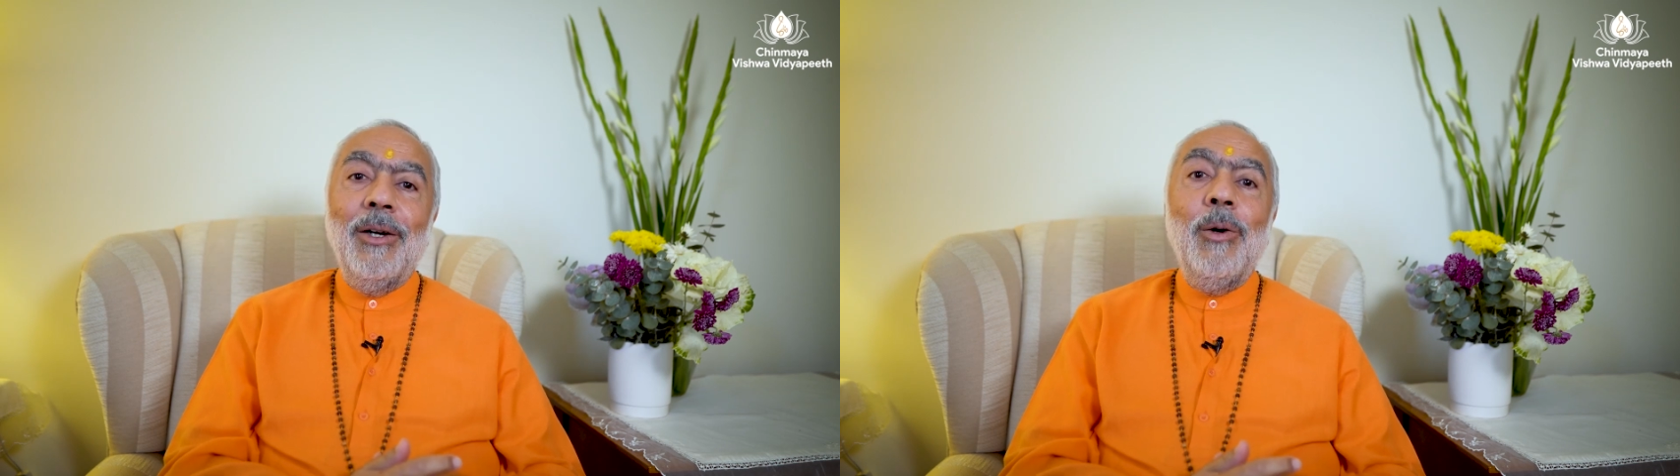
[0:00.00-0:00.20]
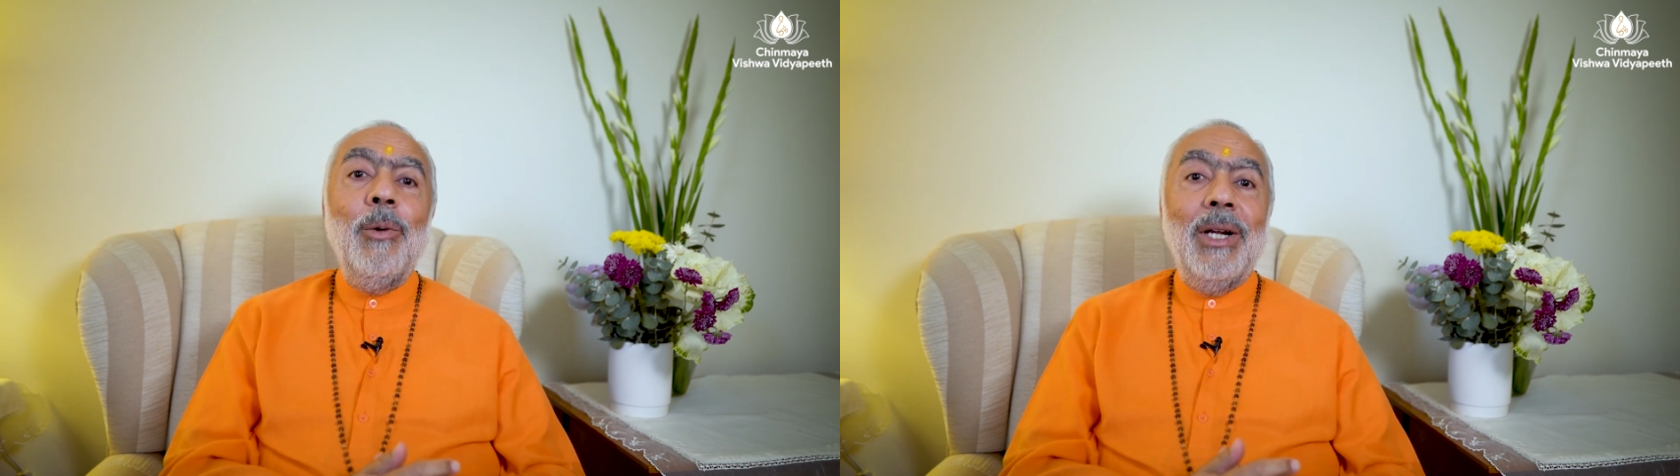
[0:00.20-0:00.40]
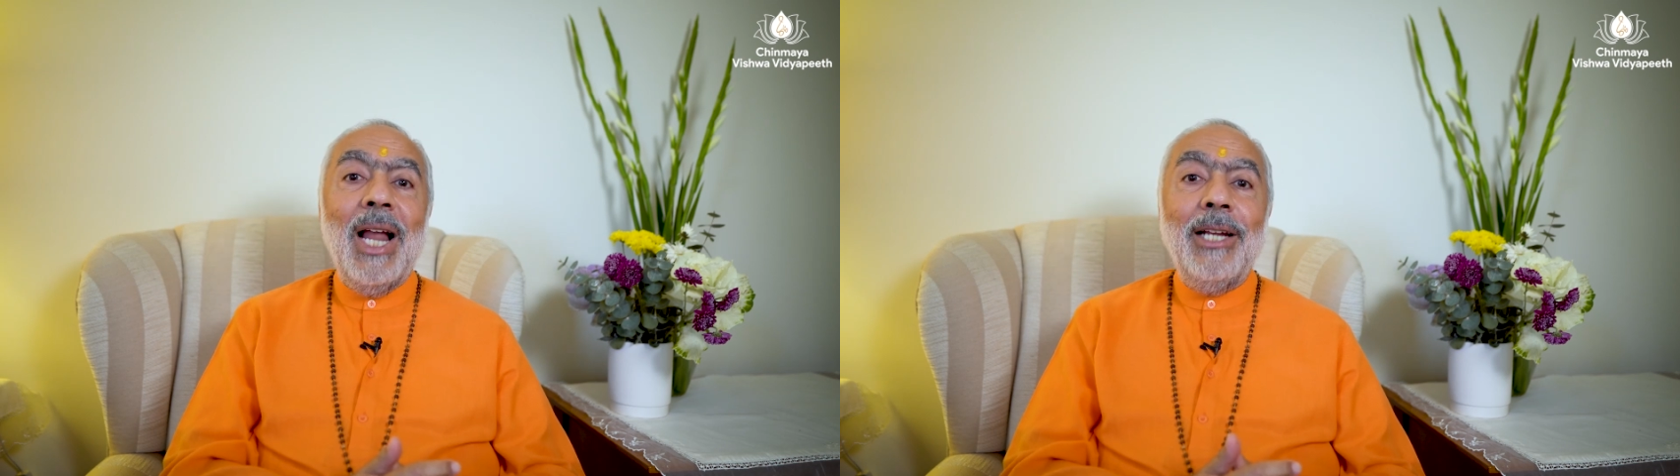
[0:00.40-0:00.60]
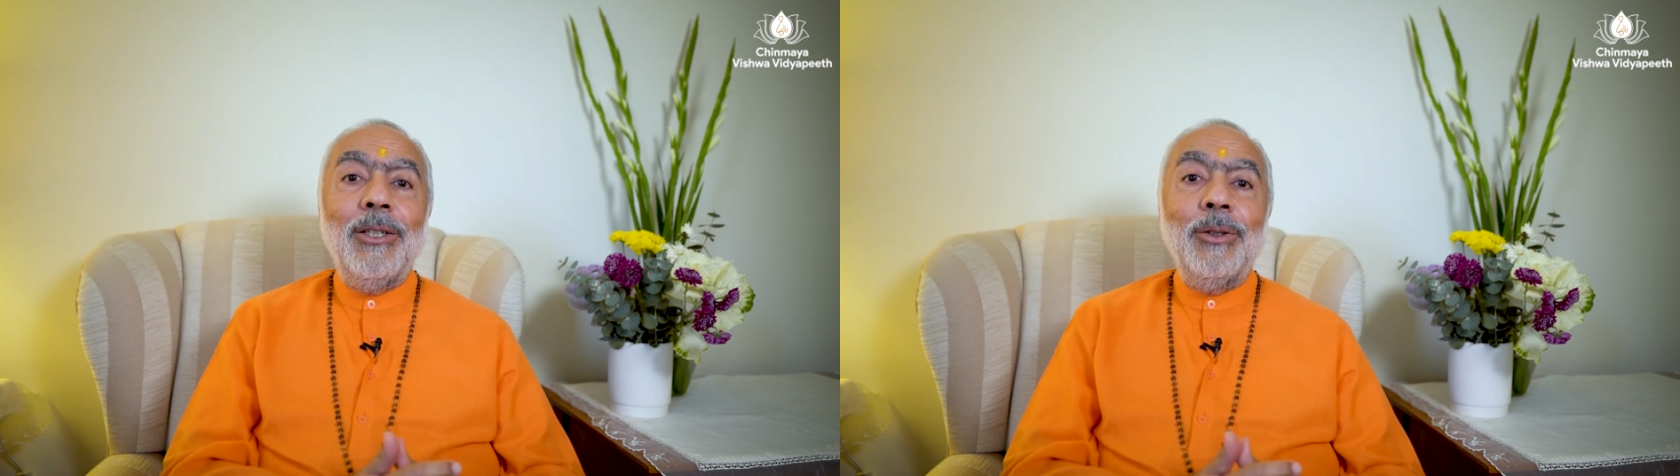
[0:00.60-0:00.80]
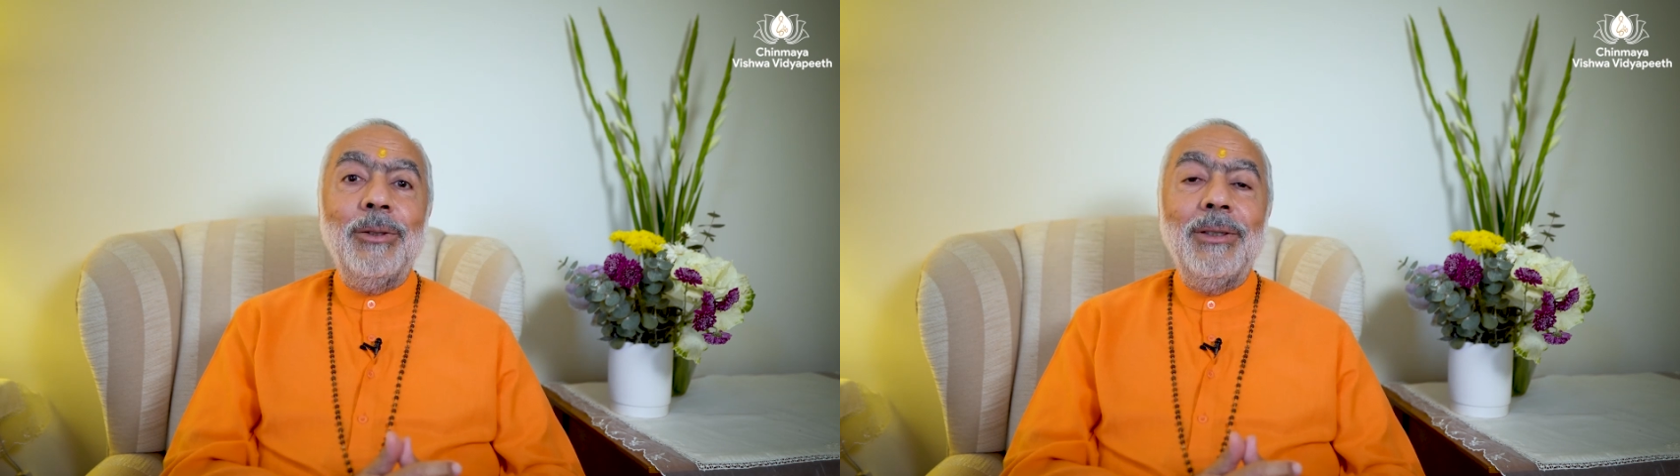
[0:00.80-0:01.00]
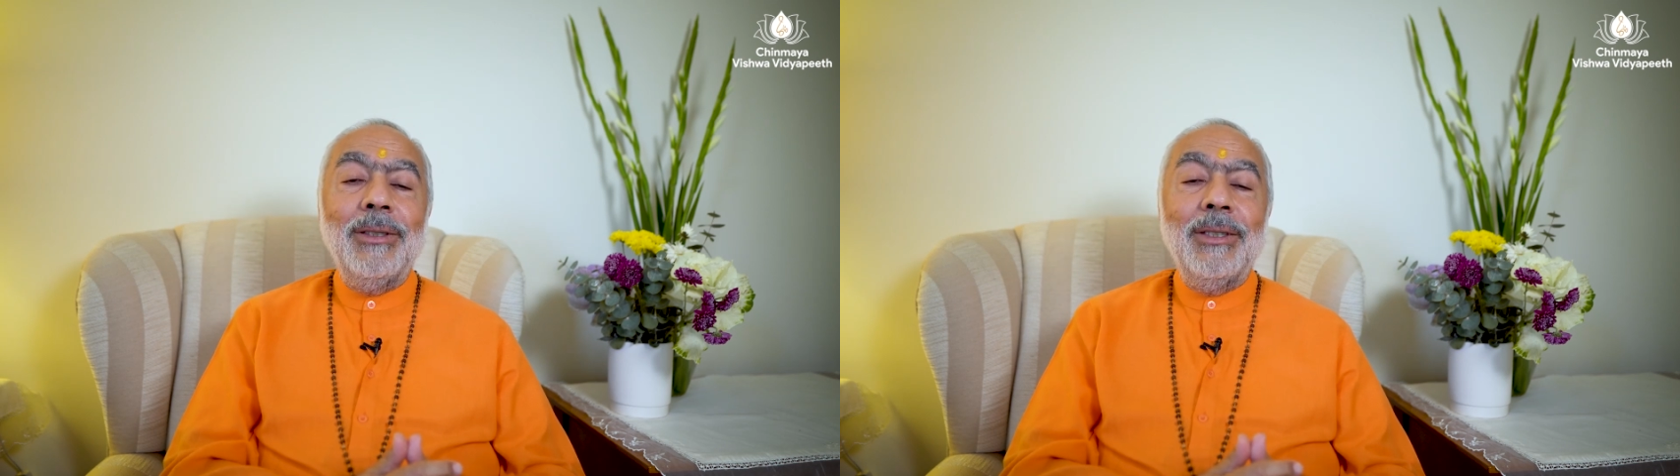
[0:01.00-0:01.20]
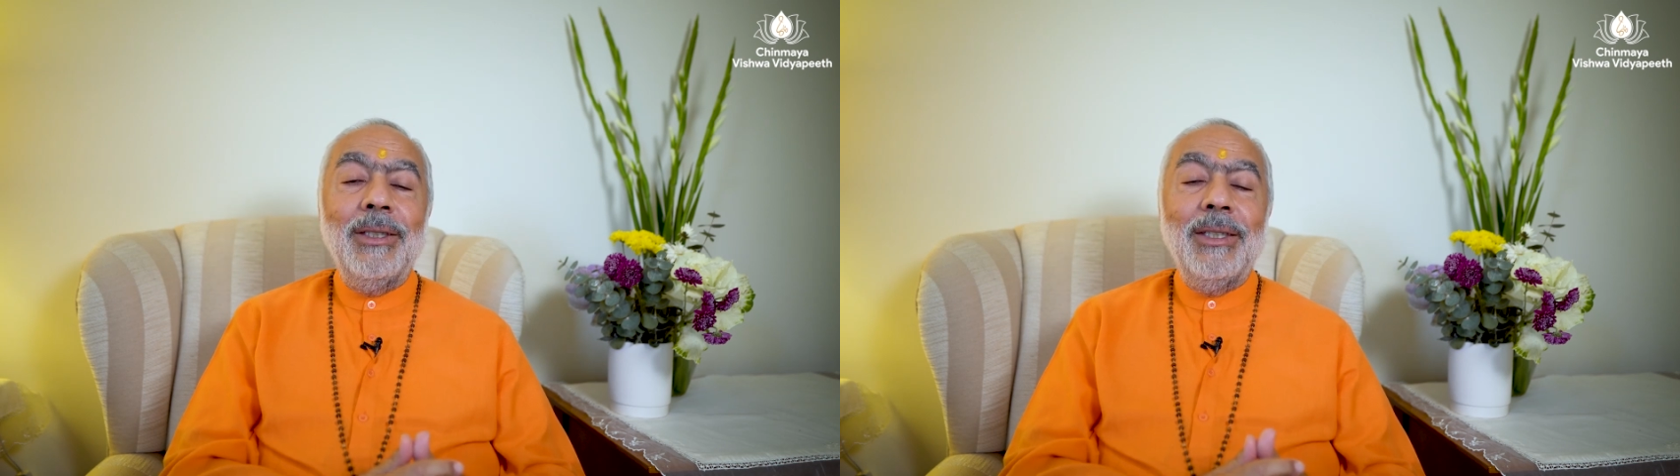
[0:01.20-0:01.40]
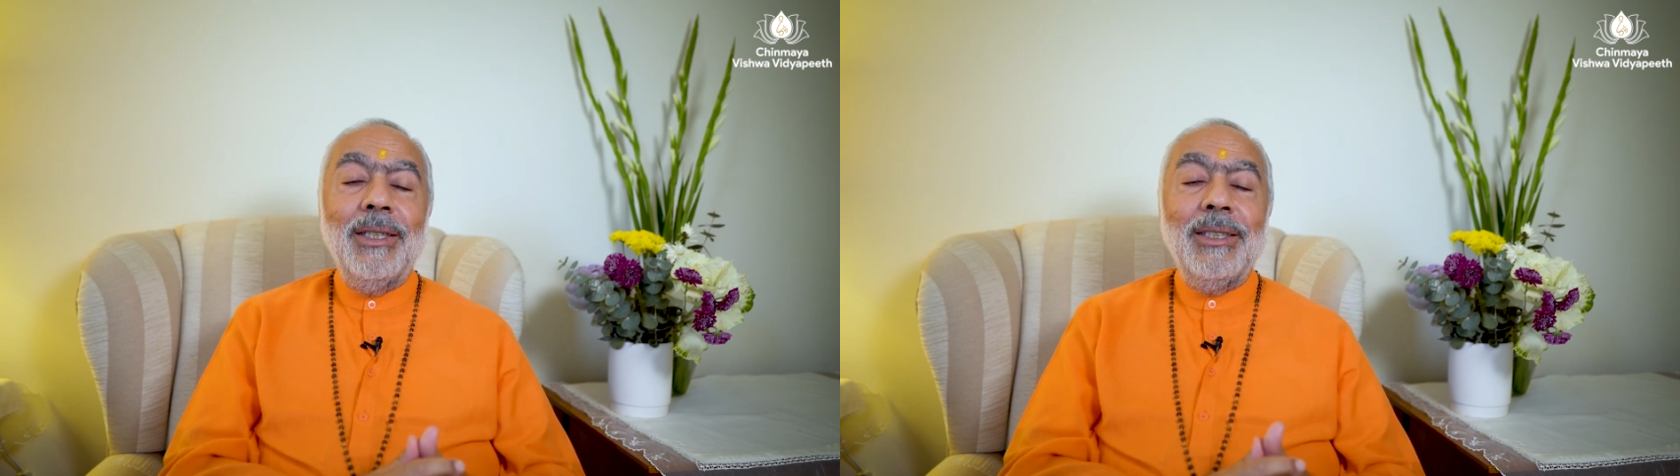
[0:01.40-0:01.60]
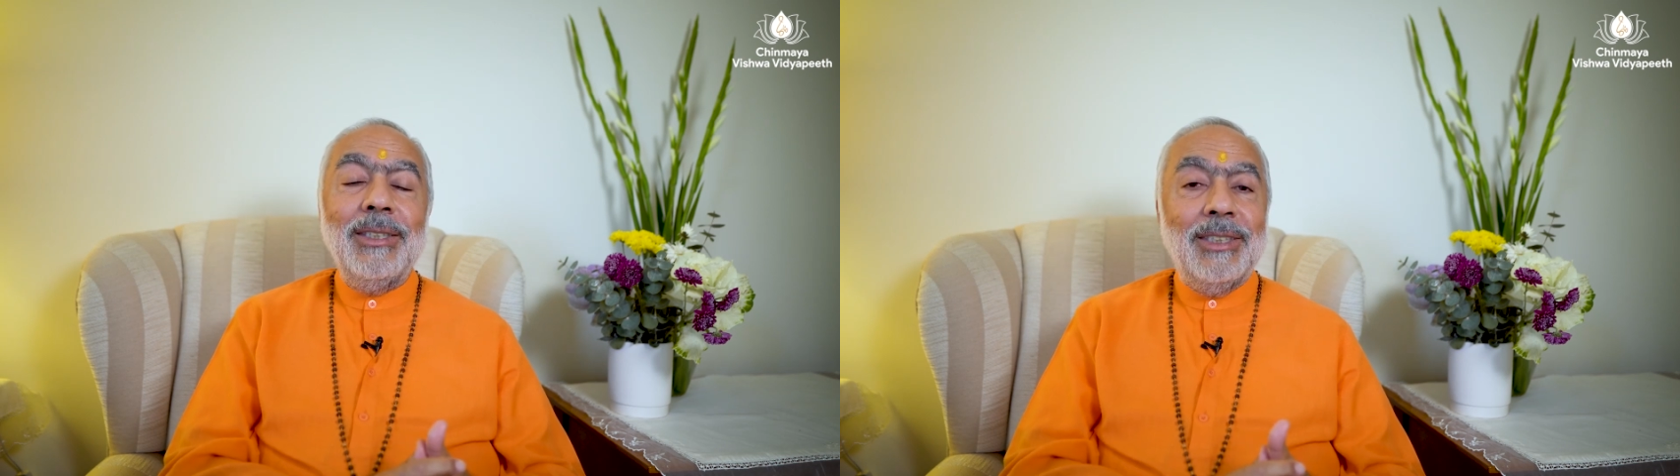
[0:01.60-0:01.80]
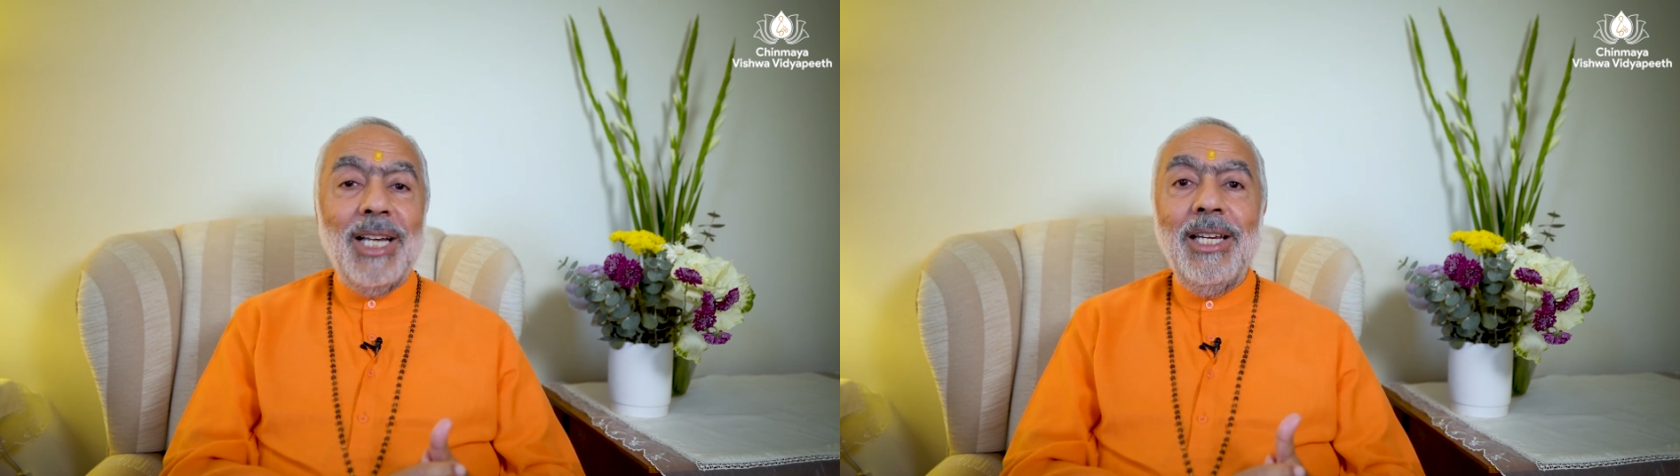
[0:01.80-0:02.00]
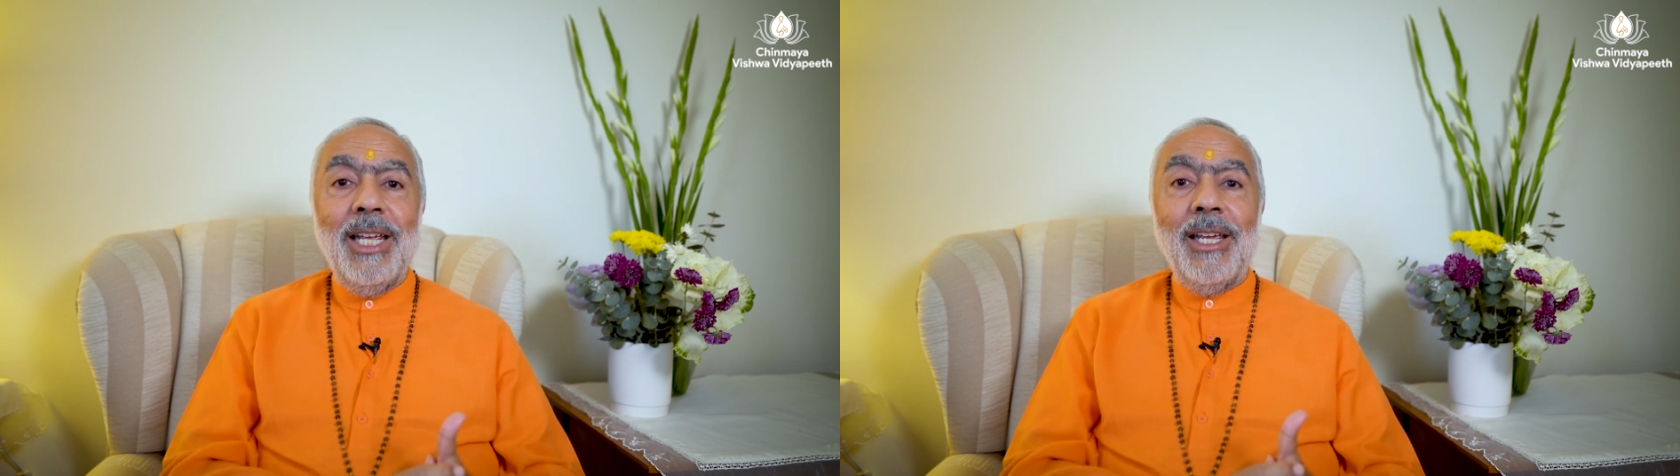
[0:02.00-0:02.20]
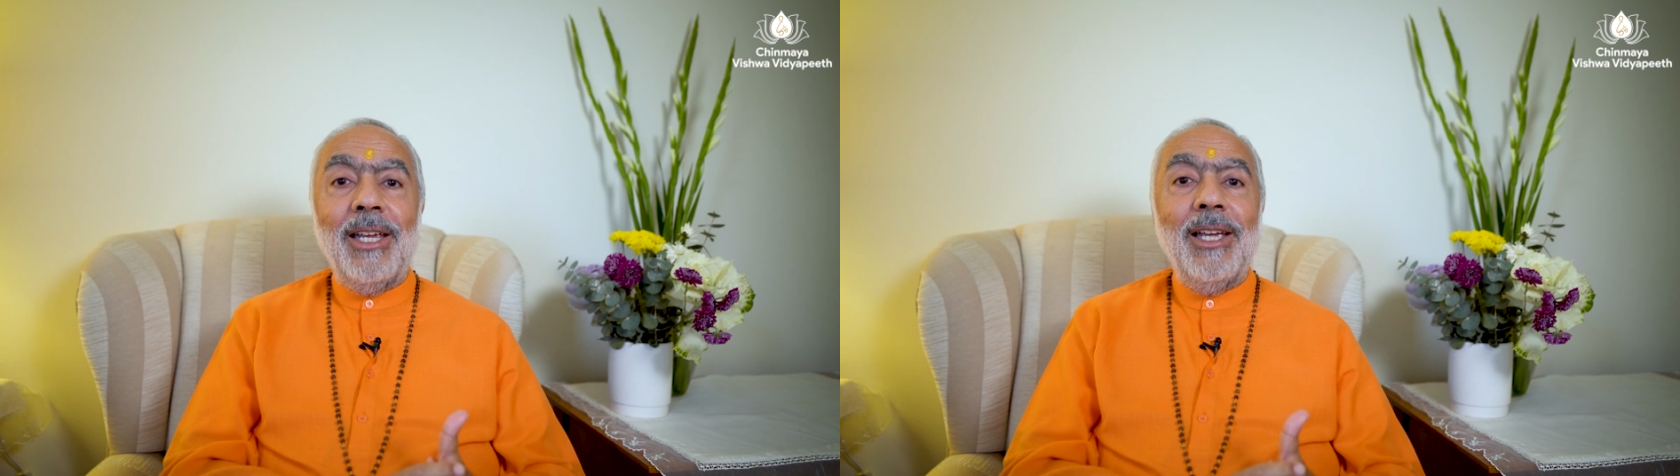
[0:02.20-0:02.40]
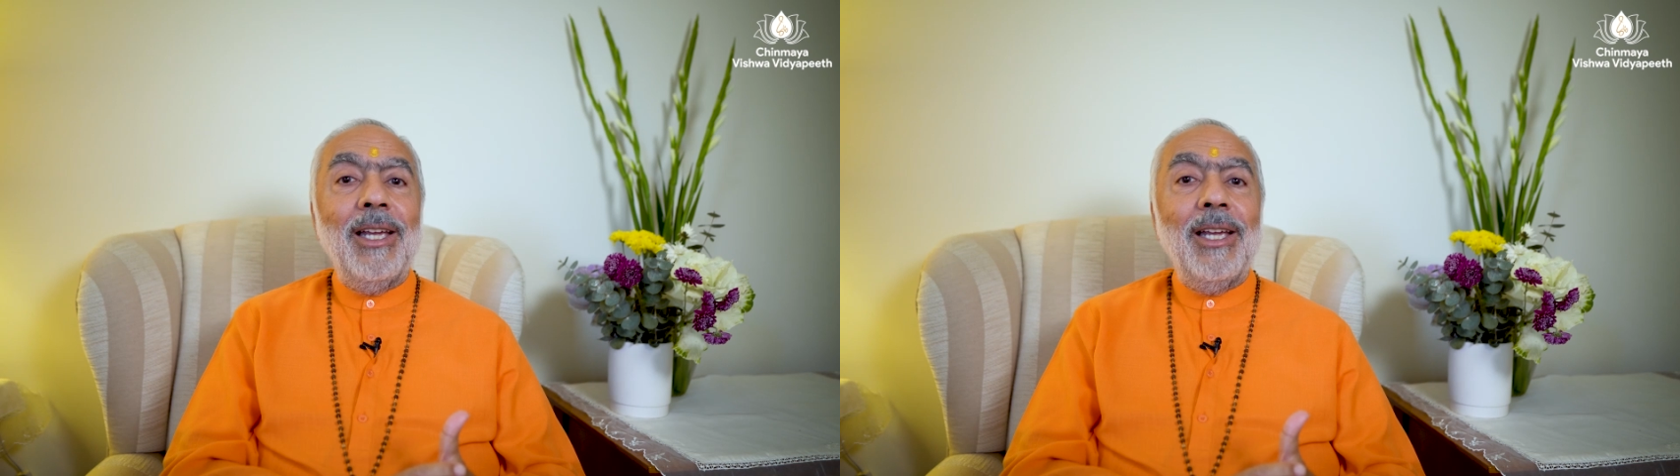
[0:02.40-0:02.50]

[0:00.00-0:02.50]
who would like to study